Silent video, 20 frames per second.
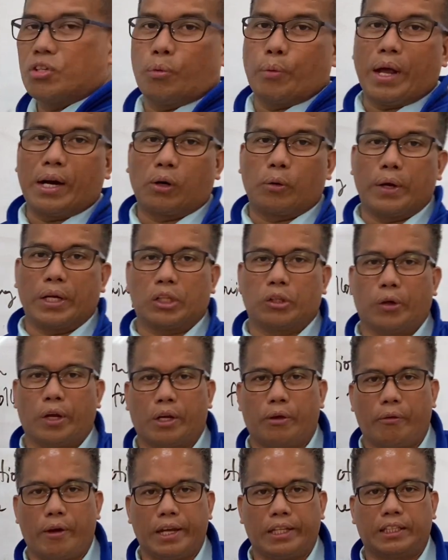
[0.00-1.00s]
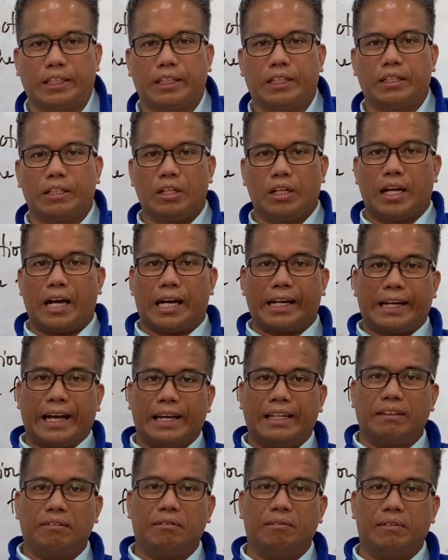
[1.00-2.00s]
we are going to equate
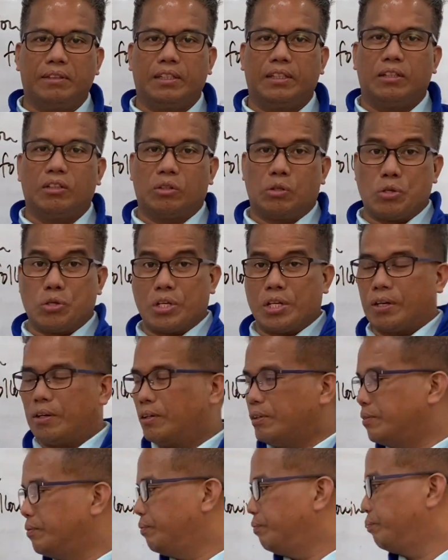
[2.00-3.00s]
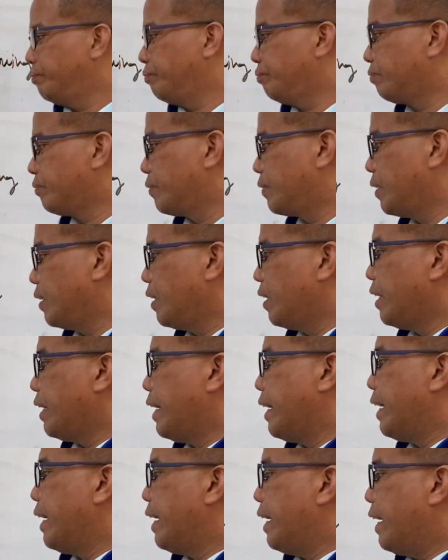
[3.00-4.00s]
again to 0.
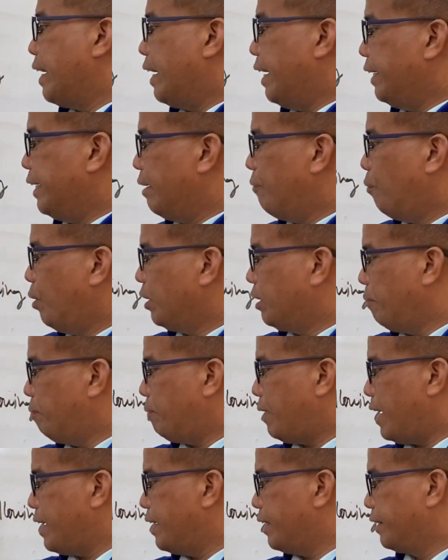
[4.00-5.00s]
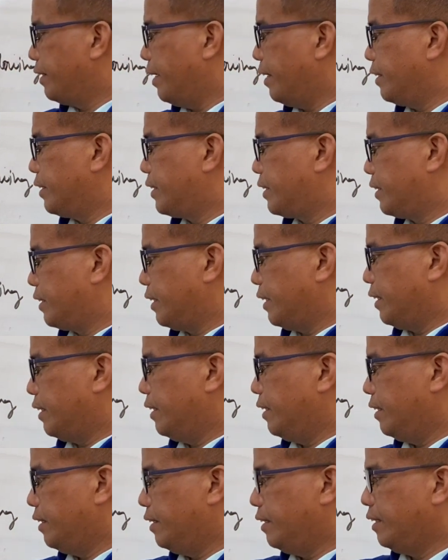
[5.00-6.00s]
And then multiplying this
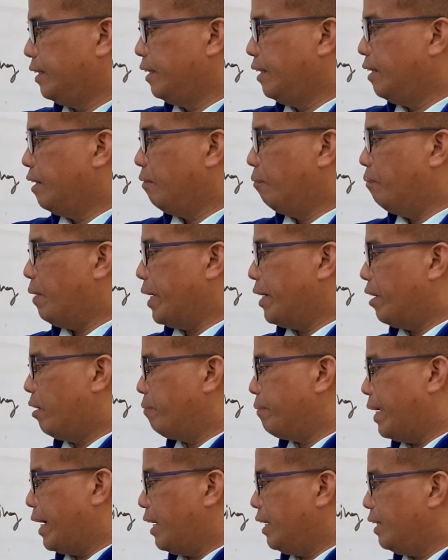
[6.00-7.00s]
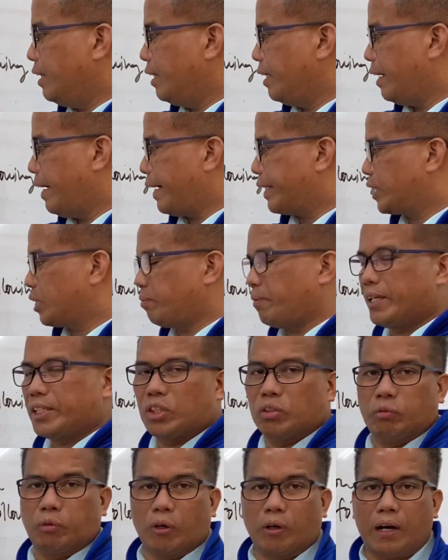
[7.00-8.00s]
binomial, x plus
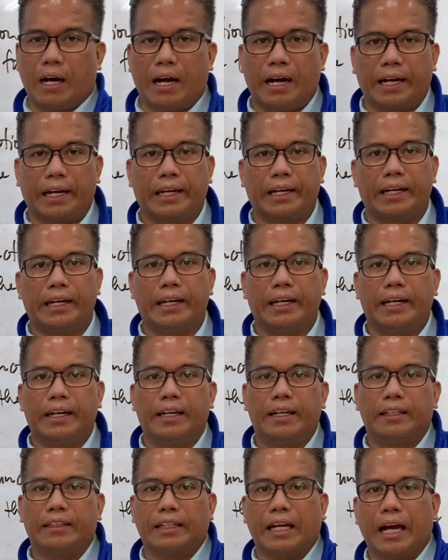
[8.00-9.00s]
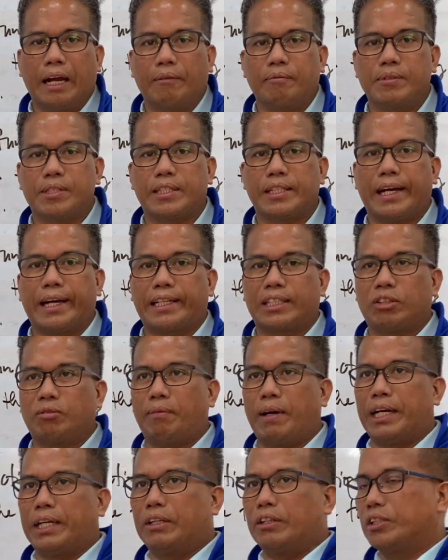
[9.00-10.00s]
4i times x
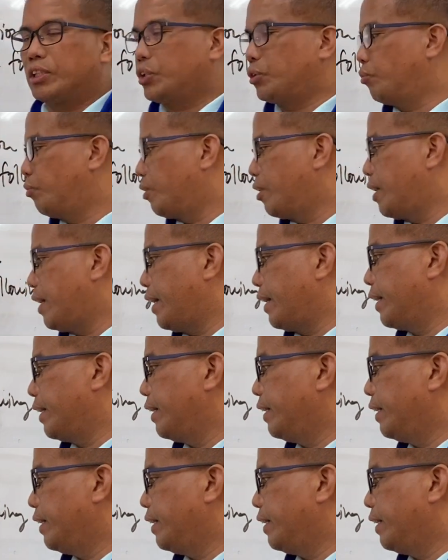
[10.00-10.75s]
minus 4i.